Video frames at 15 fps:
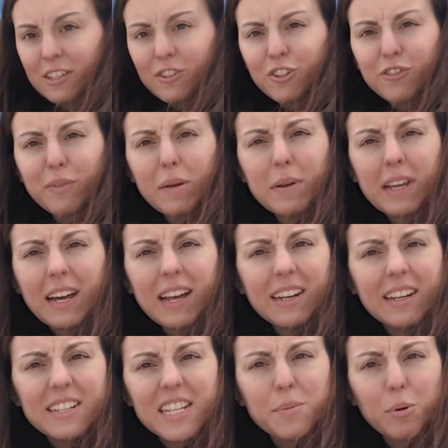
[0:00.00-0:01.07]
Should have maybe gotten
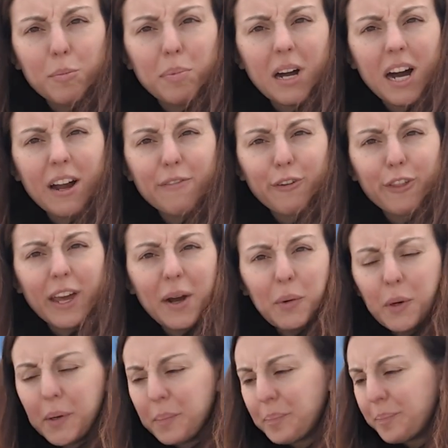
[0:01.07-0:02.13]
a deeper pot for that
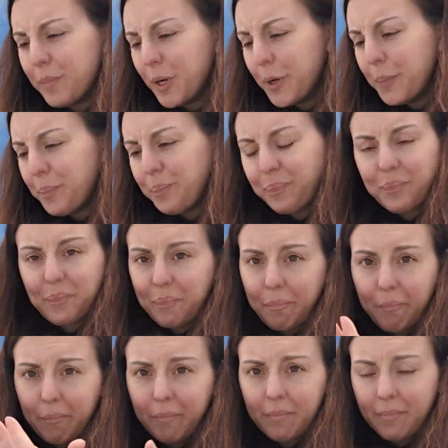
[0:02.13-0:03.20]
one, but
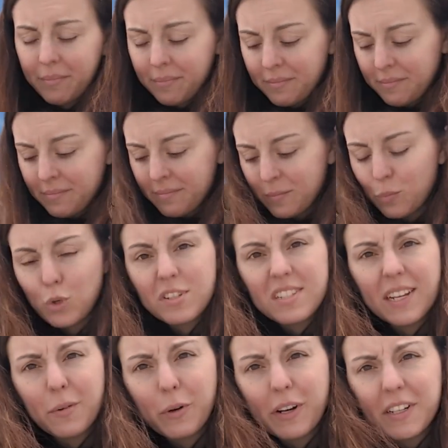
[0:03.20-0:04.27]
we'll
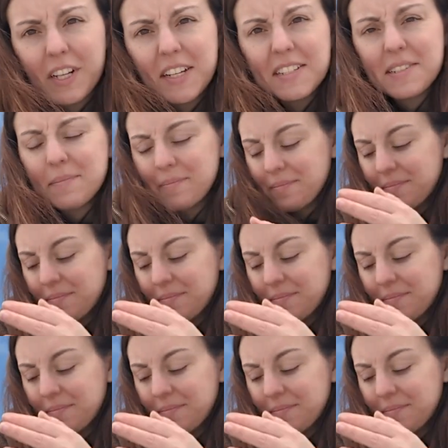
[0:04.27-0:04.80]
see what it does.